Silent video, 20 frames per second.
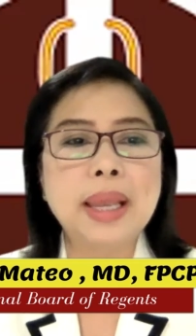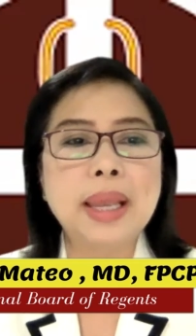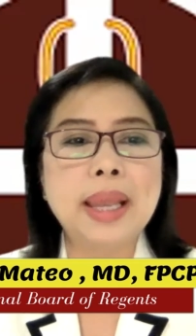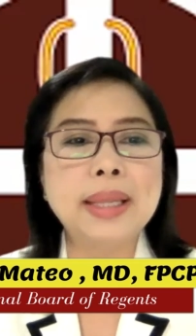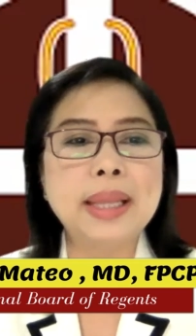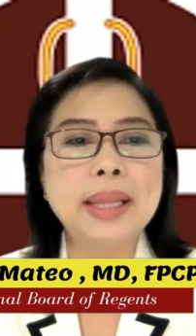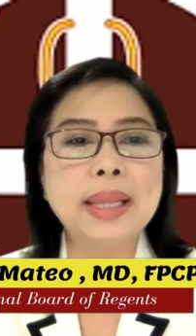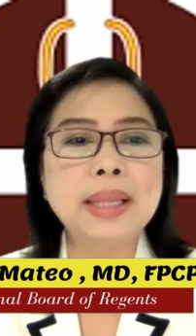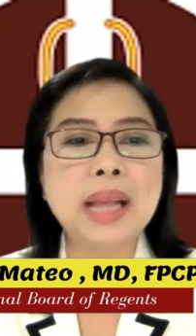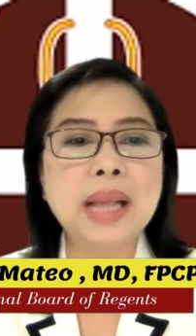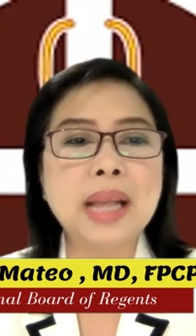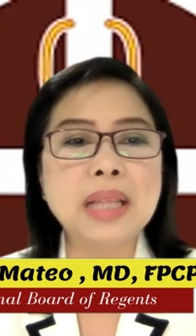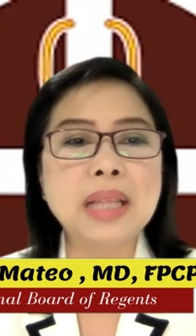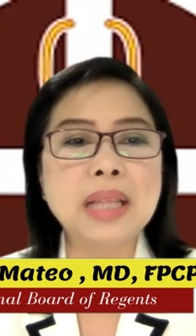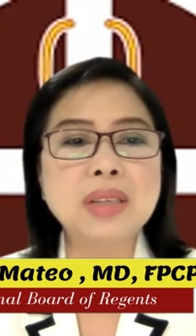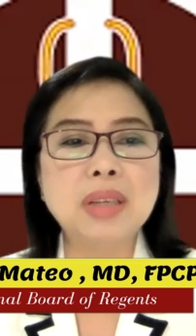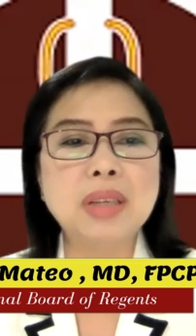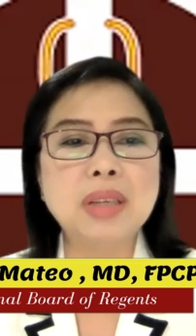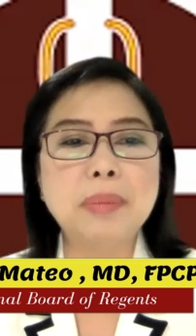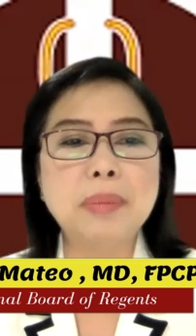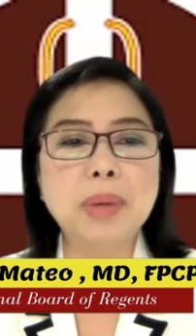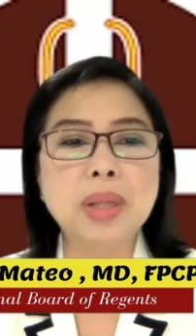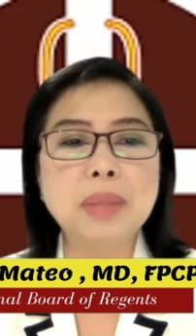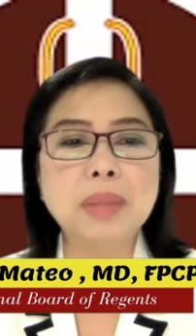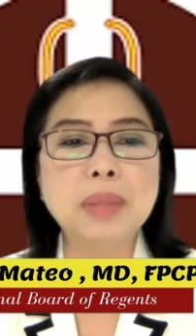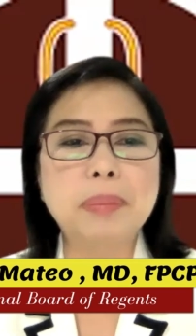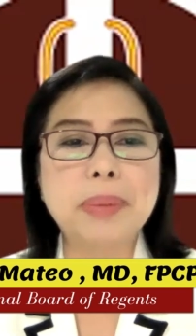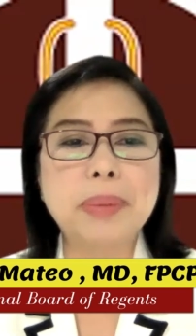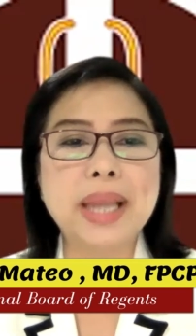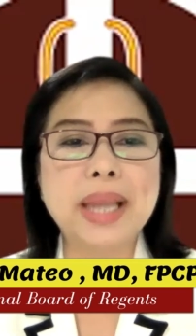and the
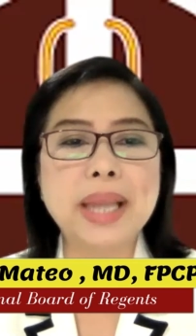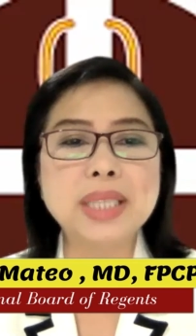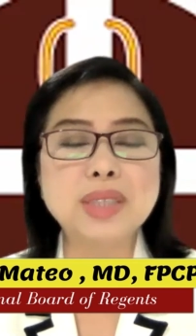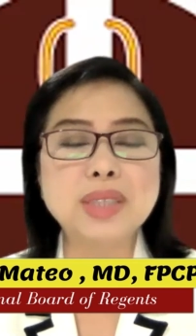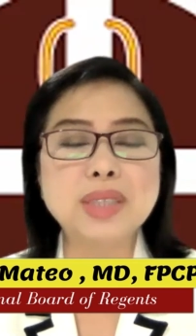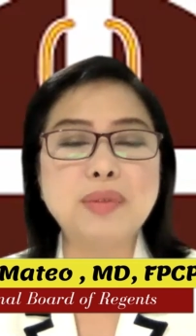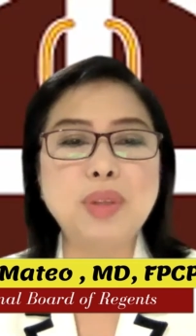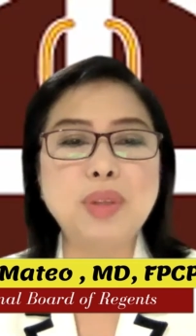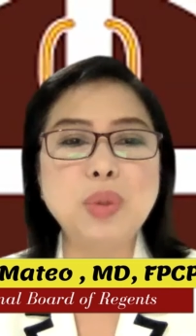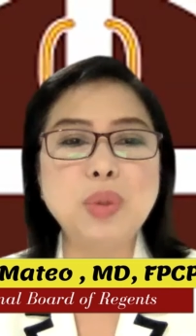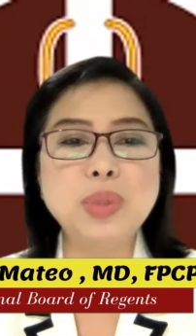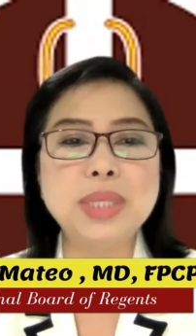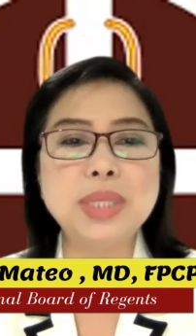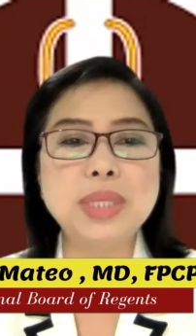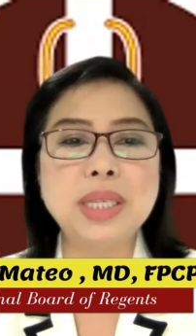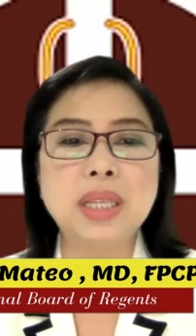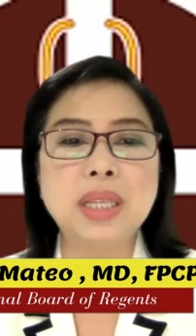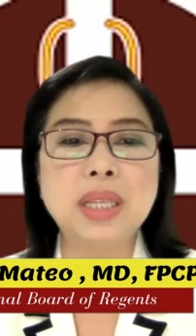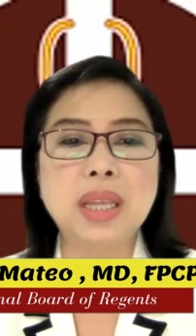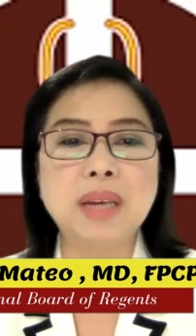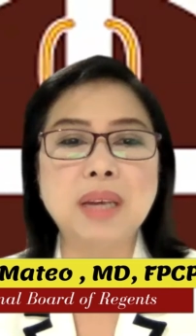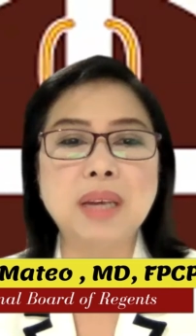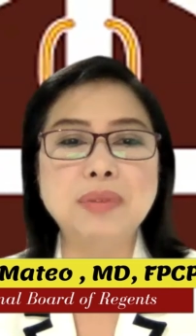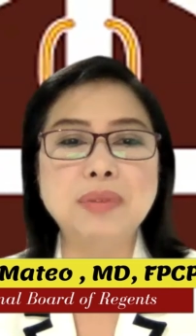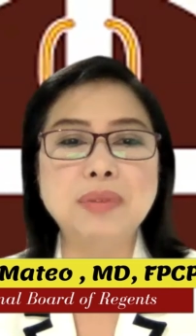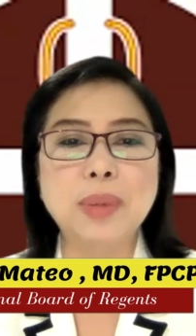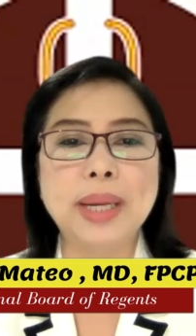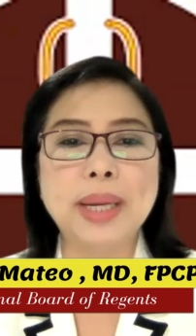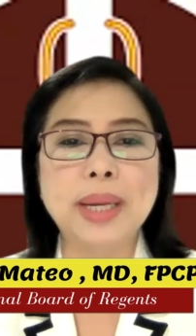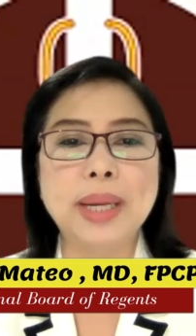incalculable price of losing a
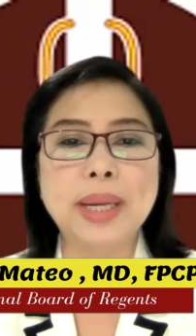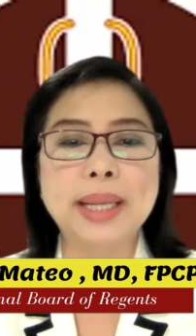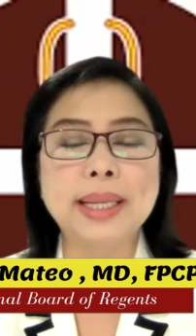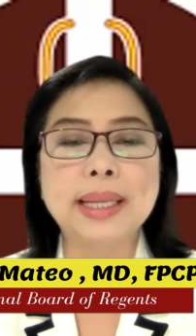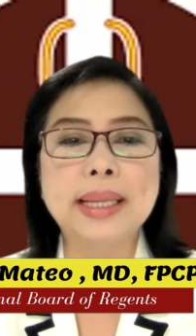loved one.